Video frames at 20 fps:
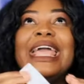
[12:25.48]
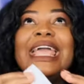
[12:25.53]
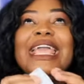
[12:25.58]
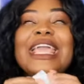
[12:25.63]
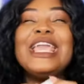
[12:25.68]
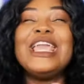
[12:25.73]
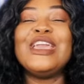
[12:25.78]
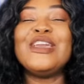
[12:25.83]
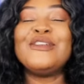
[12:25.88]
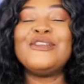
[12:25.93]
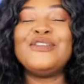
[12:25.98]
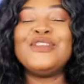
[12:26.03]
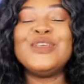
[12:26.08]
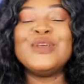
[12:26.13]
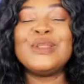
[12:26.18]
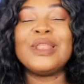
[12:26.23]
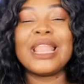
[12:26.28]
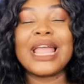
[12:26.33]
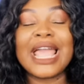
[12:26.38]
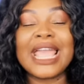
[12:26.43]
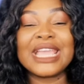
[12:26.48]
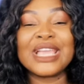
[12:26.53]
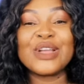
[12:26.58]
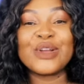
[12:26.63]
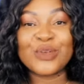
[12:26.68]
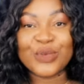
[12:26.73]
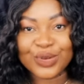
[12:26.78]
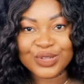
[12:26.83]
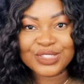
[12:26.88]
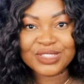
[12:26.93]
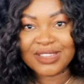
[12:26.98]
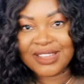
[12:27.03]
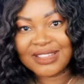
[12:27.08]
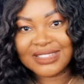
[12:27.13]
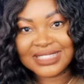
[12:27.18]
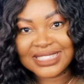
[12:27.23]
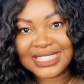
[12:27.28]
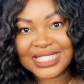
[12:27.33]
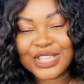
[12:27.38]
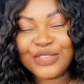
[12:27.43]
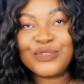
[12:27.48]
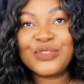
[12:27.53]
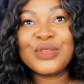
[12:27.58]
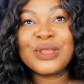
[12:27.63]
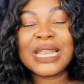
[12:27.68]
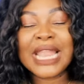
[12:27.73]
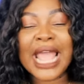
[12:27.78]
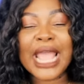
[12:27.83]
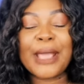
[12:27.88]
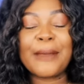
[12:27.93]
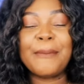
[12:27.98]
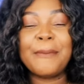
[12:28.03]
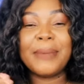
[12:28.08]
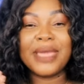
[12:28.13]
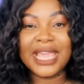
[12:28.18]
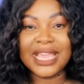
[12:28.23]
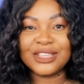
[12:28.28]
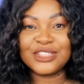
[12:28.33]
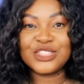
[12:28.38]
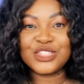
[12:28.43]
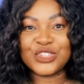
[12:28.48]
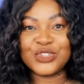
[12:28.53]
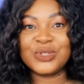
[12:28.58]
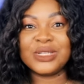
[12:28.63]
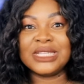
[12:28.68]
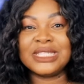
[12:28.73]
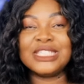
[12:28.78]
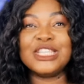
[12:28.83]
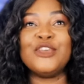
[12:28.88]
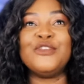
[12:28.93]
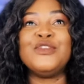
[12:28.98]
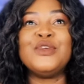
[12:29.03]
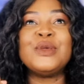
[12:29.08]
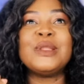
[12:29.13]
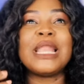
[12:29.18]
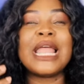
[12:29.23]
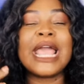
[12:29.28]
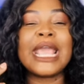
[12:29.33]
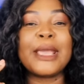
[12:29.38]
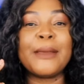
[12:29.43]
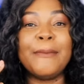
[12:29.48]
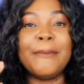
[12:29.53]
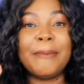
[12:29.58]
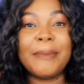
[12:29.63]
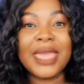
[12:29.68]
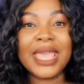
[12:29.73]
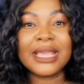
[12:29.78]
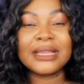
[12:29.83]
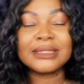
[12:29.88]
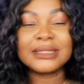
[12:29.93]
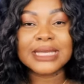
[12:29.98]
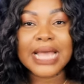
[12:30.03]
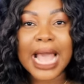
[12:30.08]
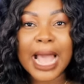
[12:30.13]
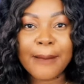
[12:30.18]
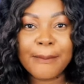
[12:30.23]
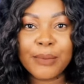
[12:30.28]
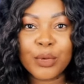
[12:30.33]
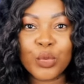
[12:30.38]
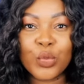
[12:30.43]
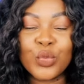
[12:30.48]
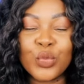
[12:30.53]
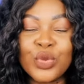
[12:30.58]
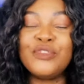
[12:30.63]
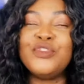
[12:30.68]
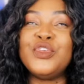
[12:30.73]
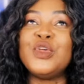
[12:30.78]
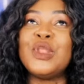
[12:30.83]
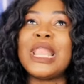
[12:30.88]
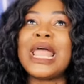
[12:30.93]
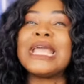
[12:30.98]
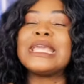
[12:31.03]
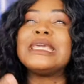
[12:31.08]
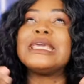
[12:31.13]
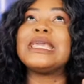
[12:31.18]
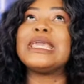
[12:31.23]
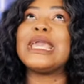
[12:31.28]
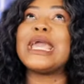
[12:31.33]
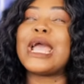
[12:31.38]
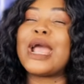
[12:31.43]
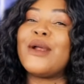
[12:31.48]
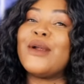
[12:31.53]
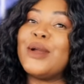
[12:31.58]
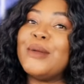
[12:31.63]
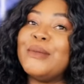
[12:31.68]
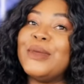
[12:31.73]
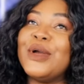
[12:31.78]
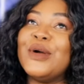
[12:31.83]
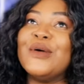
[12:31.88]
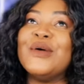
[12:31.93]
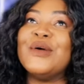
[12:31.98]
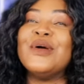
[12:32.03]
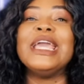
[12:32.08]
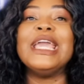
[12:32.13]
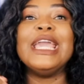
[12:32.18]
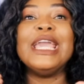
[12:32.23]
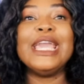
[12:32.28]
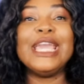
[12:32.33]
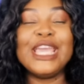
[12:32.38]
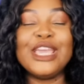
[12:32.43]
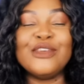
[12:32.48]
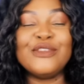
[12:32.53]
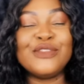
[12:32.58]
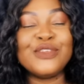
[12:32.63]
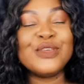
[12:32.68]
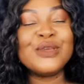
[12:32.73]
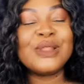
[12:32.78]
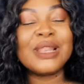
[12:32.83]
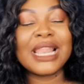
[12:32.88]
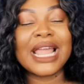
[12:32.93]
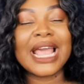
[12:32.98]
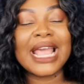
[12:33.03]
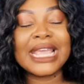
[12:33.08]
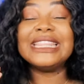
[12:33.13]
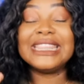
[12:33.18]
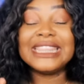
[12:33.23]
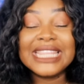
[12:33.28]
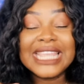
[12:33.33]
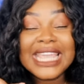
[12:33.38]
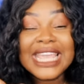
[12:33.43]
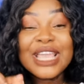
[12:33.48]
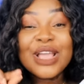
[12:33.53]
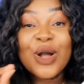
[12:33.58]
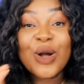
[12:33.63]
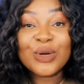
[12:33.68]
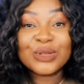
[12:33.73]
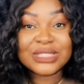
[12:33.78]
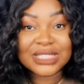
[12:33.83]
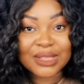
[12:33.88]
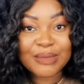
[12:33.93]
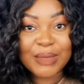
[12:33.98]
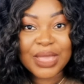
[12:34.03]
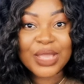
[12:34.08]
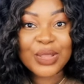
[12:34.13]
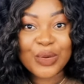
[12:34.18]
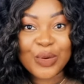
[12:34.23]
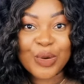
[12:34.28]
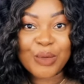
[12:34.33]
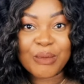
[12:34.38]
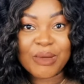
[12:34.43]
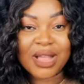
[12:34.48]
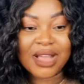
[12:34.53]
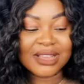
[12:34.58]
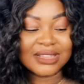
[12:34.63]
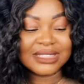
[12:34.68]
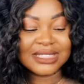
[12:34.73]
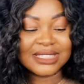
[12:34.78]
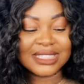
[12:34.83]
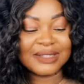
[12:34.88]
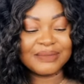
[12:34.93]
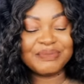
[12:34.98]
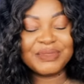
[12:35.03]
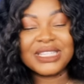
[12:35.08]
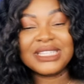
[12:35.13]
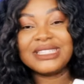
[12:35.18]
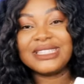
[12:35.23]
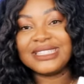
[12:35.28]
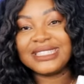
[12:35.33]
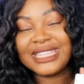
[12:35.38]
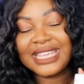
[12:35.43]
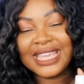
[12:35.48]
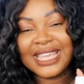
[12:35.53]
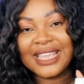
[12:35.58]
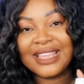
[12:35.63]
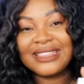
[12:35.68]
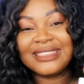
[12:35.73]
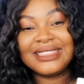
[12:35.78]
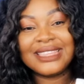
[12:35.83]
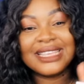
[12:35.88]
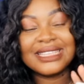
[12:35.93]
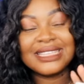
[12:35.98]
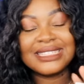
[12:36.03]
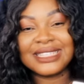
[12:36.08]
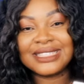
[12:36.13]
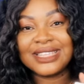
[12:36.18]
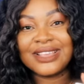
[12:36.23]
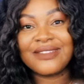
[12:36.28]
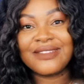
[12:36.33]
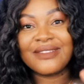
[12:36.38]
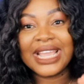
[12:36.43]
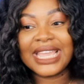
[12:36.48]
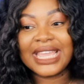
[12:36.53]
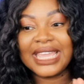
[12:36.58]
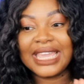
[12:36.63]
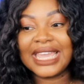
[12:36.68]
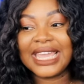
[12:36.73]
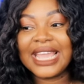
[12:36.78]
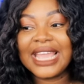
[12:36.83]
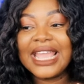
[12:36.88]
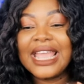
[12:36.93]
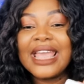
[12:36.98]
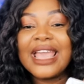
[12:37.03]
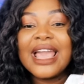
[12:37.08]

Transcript: If you like croissants, if you like pastries, if you like baked apple, if you like caramel, if you like the ultimate gourmand, this is it. This is it right here.